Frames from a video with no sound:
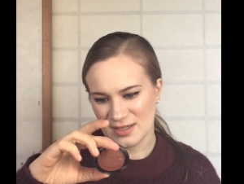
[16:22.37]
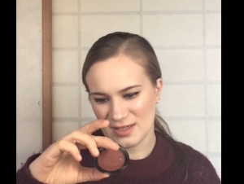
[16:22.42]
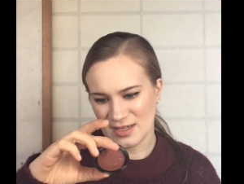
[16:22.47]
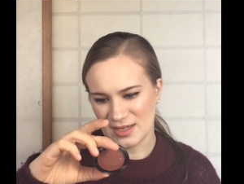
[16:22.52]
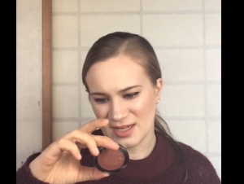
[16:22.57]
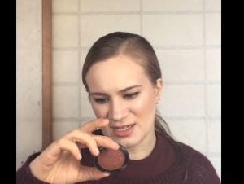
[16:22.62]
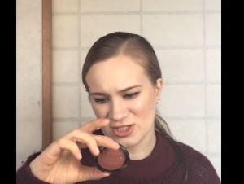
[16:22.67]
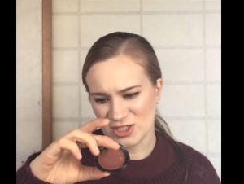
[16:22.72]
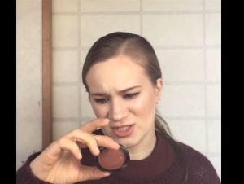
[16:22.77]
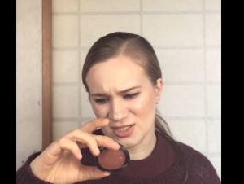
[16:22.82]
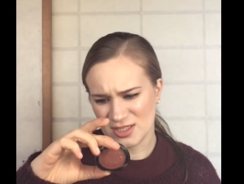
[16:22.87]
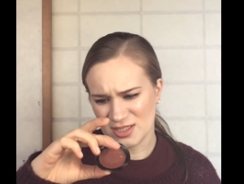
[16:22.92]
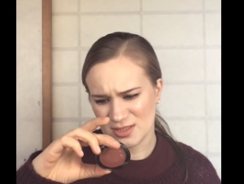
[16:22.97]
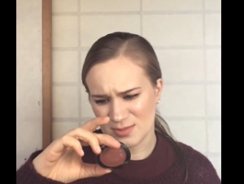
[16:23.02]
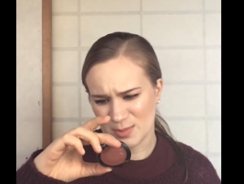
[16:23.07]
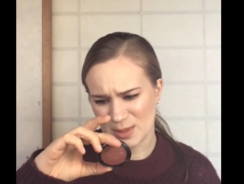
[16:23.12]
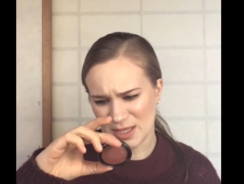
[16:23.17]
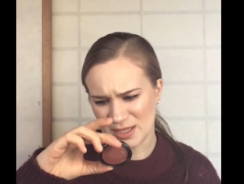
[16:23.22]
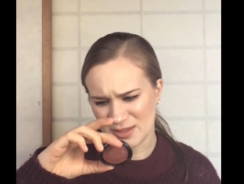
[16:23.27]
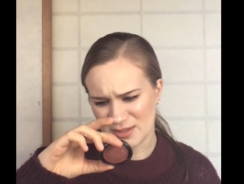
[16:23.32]
It actually
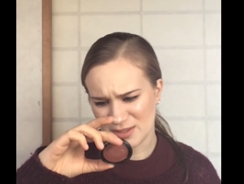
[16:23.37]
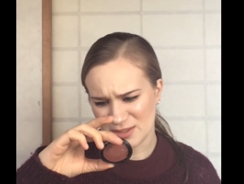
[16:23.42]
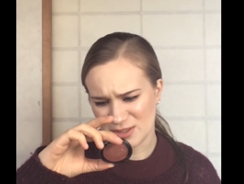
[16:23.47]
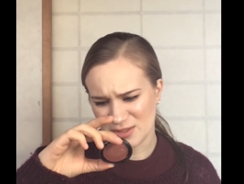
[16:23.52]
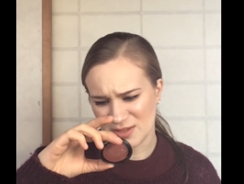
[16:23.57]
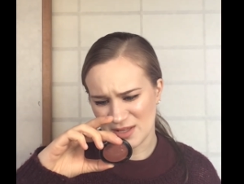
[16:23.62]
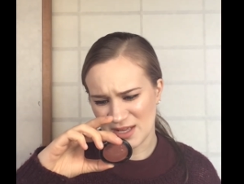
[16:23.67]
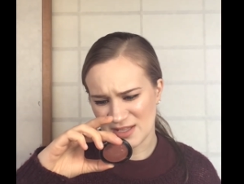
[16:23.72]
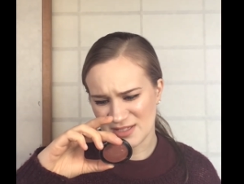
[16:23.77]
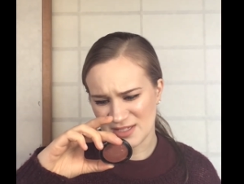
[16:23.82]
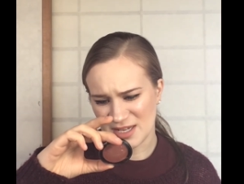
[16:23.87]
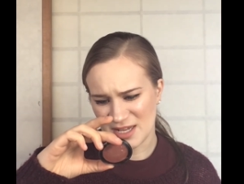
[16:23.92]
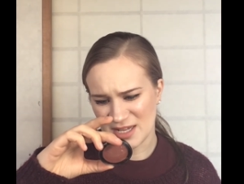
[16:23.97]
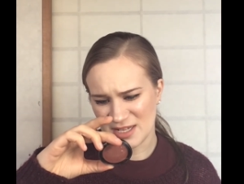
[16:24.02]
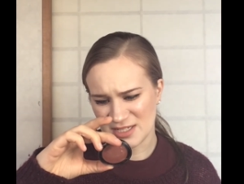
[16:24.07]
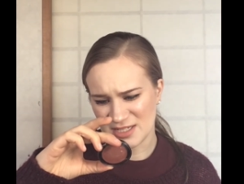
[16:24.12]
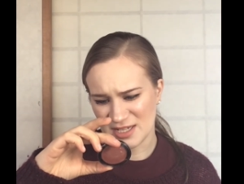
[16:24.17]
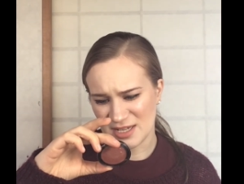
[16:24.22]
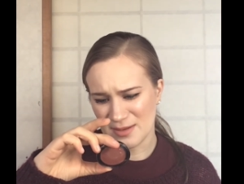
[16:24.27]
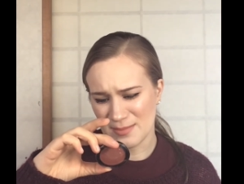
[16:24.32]
expired in
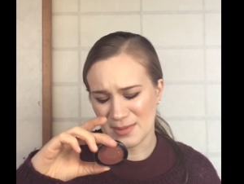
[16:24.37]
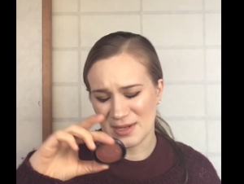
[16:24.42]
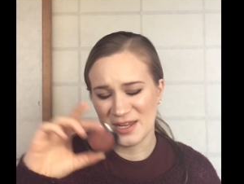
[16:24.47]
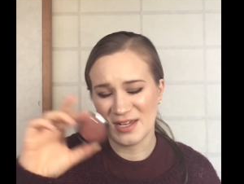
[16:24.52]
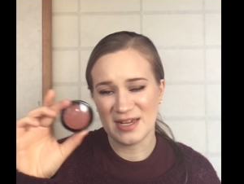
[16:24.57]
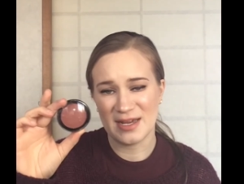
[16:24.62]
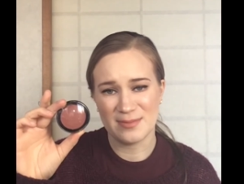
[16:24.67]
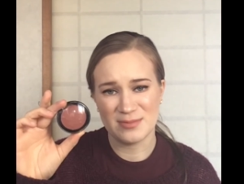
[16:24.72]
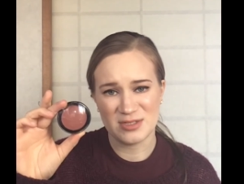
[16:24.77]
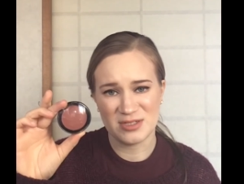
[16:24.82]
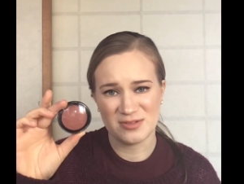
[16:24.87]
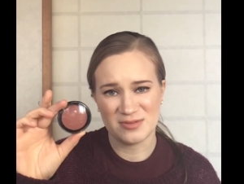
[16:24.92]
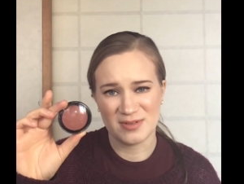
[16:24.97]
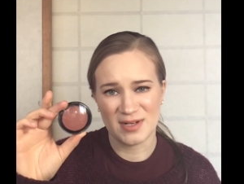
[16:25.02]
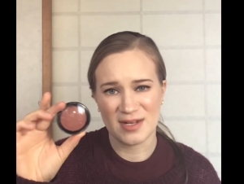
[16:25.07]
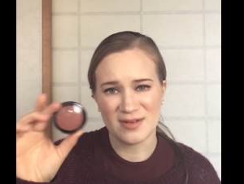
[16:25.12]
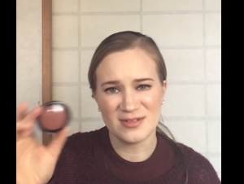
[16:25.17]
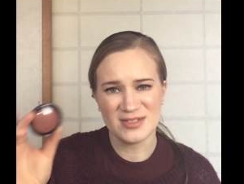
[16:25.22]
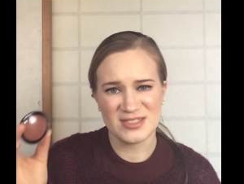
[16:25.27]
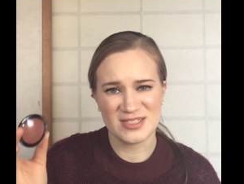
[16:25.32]
2018, but I kept it
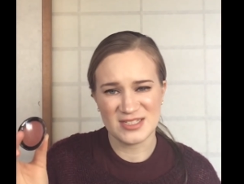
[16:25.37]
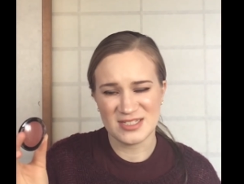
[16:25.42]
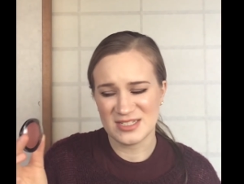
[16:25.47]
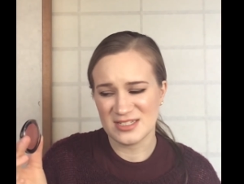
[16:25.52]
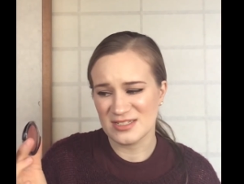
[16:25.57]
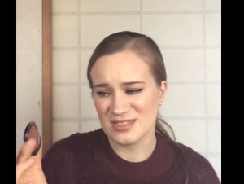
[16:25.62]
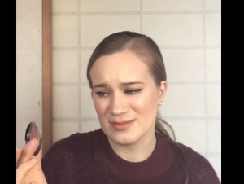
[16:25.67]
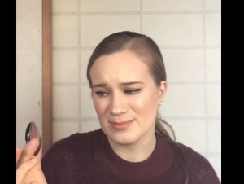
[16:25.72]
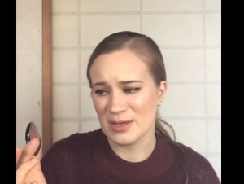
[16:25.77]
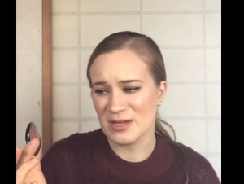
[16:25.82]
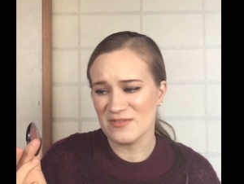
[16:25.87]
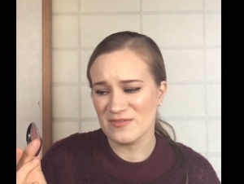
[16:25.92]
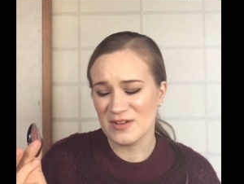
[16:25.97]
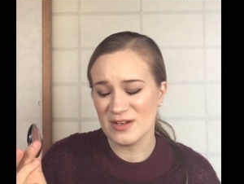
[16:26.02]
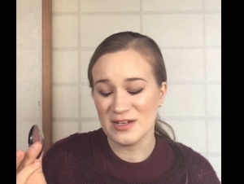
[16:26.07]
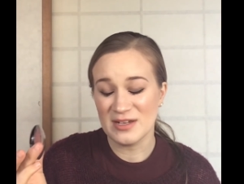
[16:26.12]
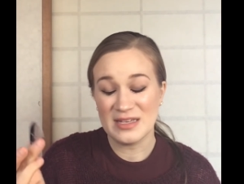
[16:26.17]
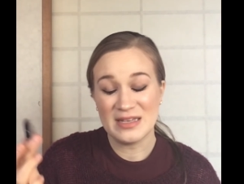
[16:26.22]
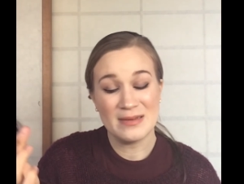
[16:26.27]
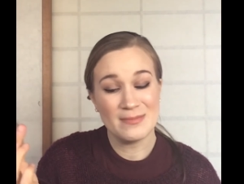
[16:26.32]
around because it didn't smell funky,